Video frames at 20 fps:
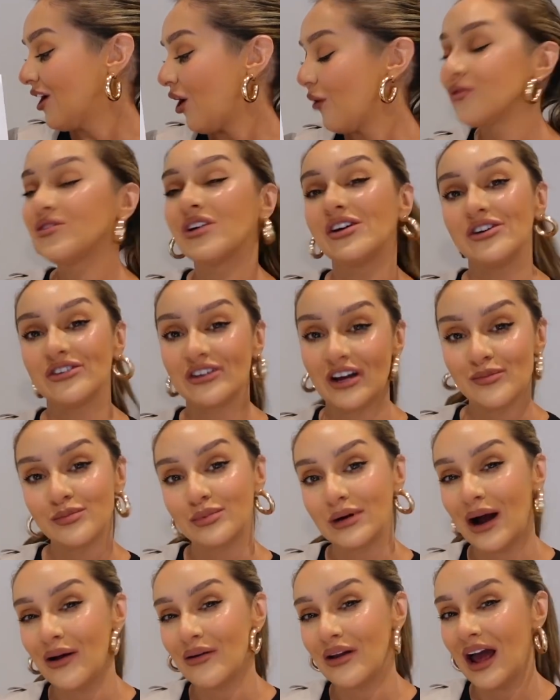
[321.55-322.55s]
Obviously, I used to have
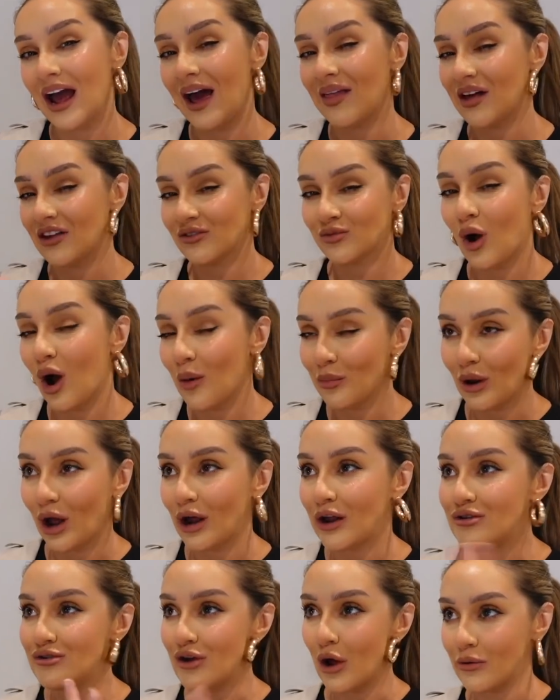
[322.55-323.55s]
brown hair. That's what I'm
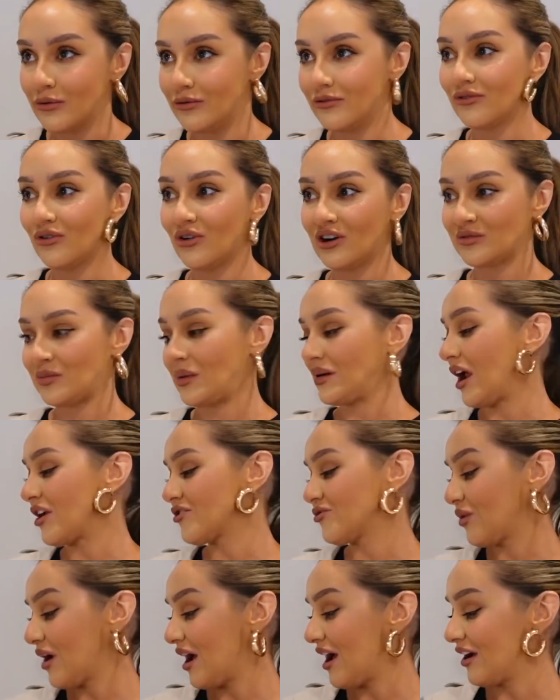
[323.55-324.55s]
like known for. What's my
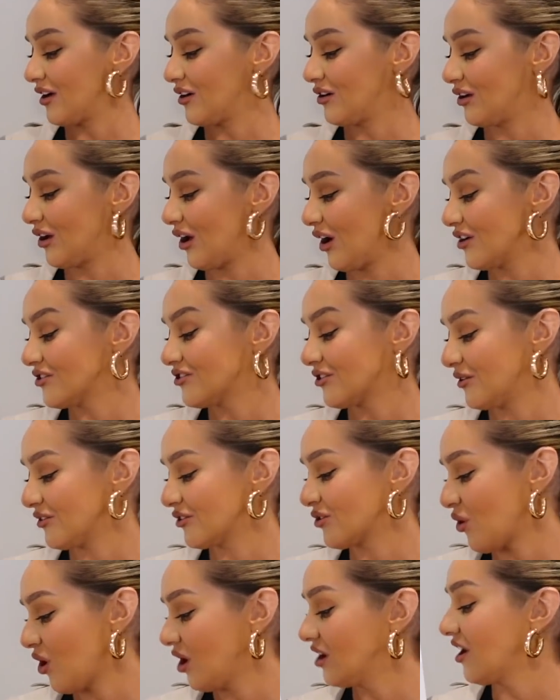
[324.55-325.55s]
natural hair colour? So
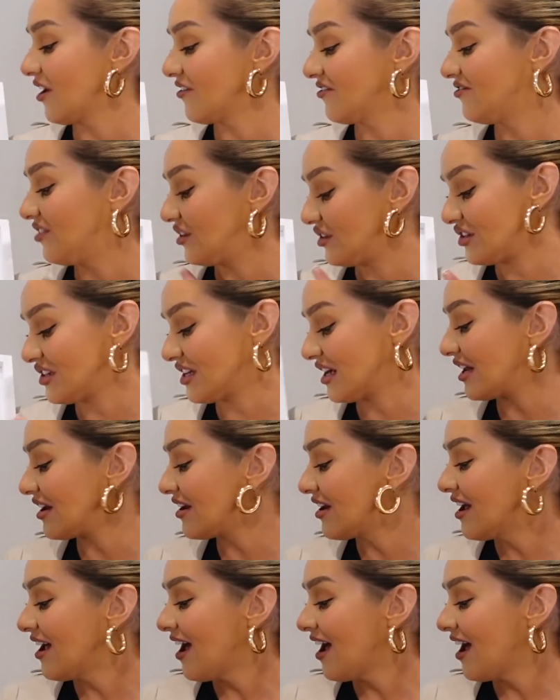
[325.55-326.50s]
it's quite like fitting.